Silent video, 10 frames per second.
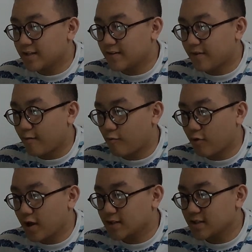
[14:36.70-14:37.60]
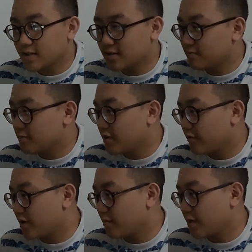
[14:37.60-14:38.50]
Give me any Rolexes,
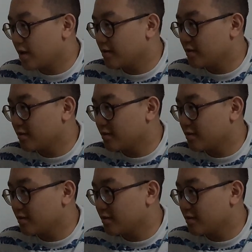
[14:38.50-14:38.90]
motherfucker, man.